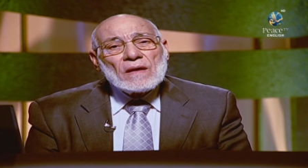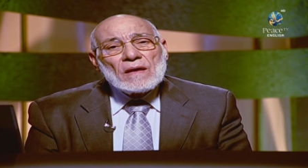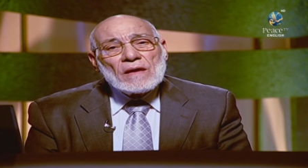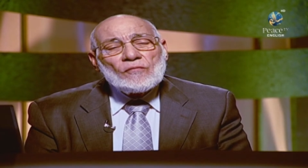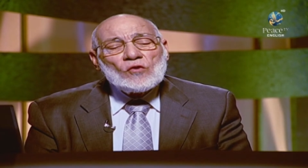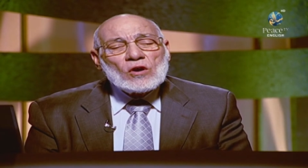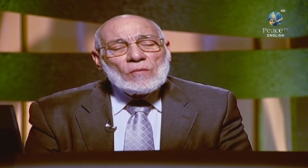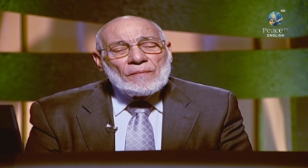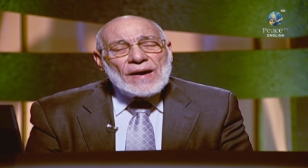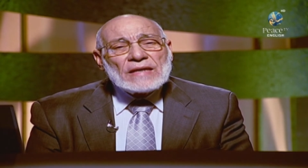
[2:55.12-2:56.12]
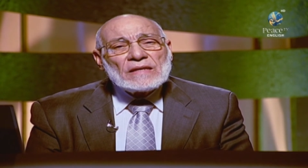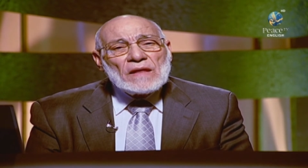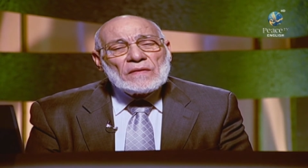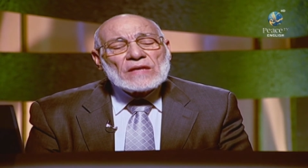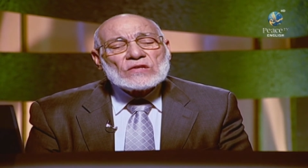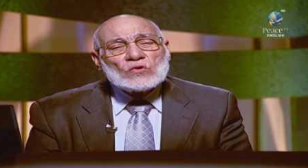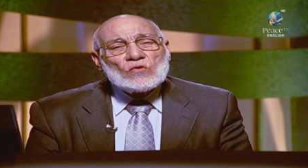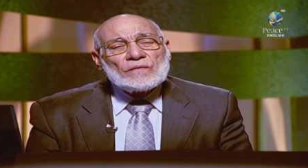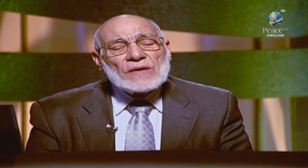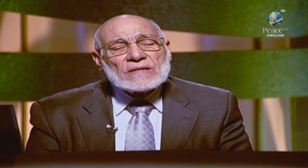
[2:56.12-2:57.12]
If we combine these two
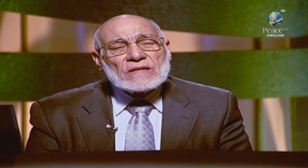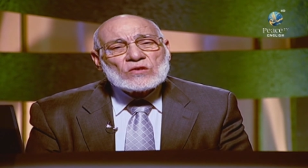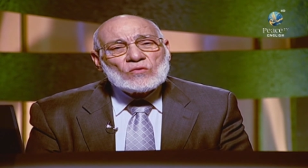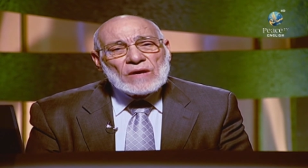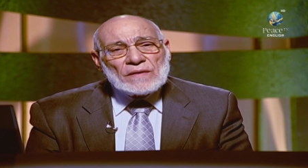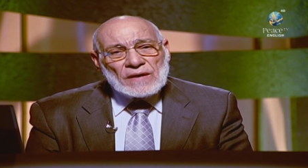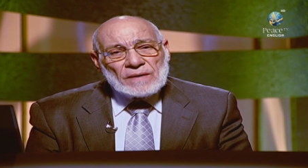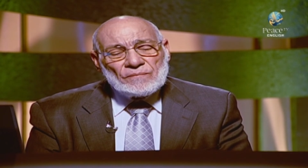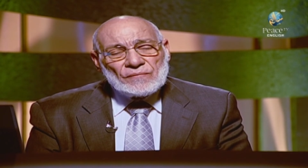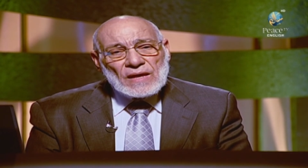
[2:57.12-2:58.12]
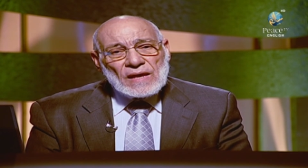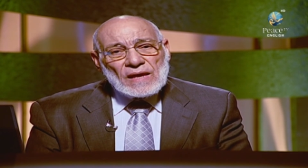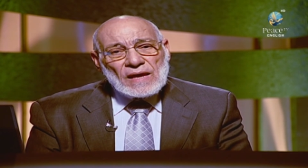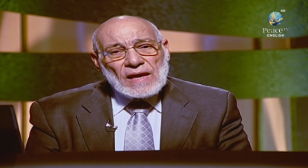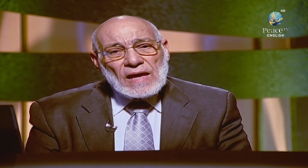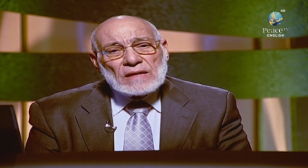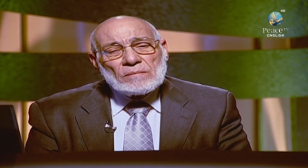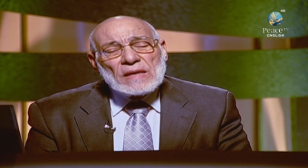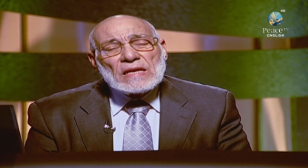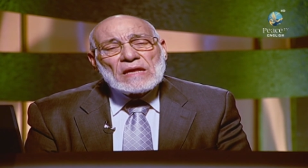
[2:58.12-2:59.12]
verses together, and
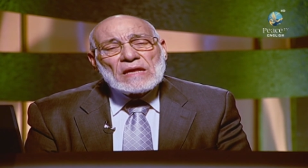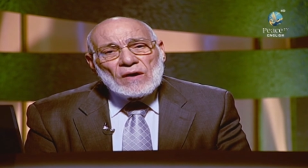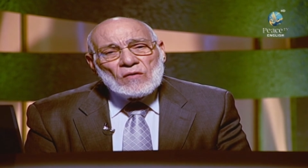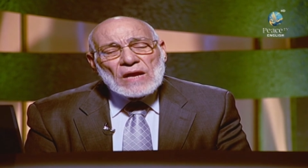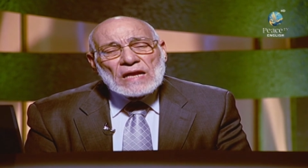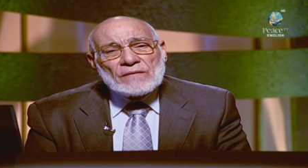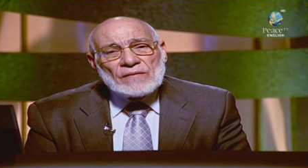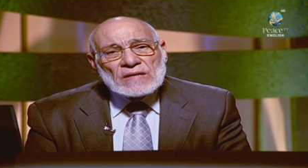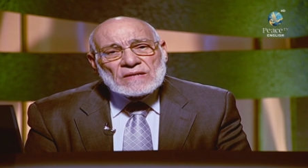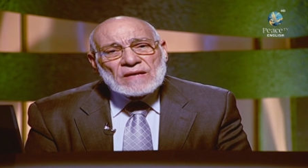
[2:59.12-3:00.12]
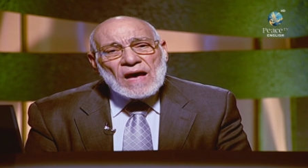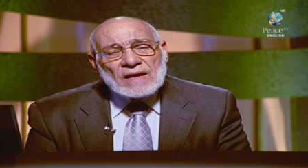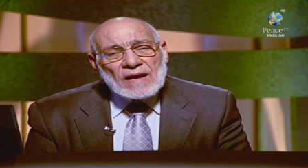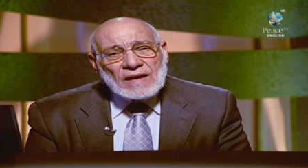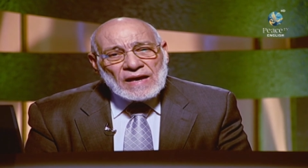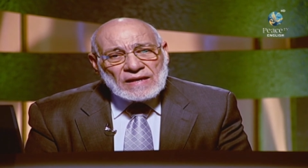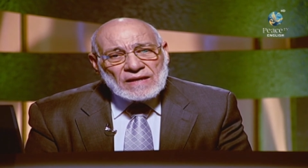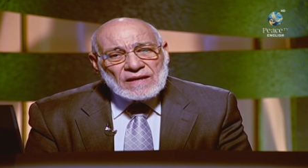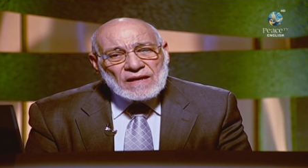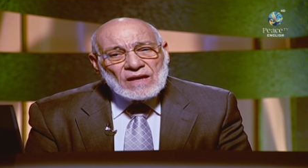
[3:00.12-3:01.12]
many Quranic verses are
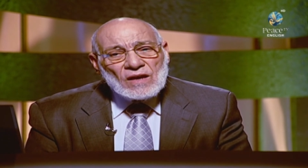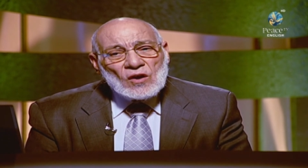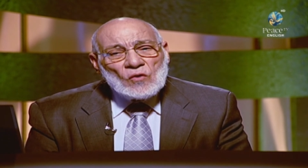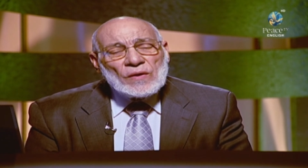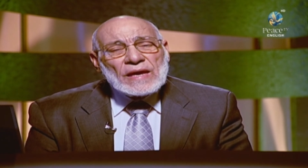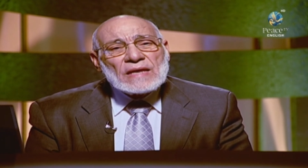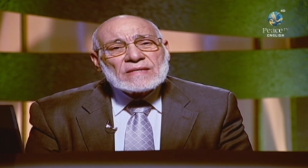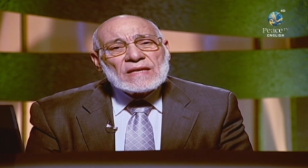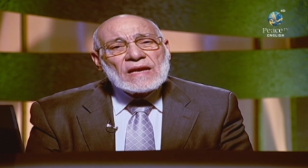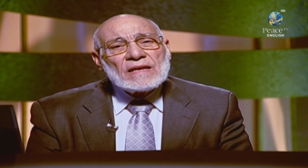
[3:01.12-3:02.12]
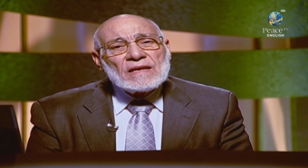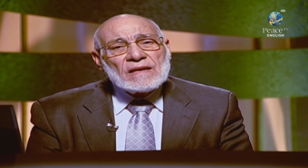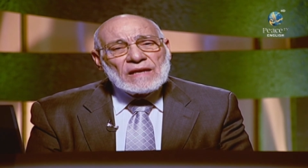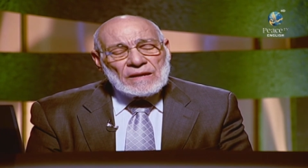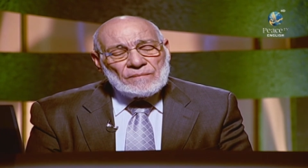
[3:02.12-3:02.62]
alike, we can see clearly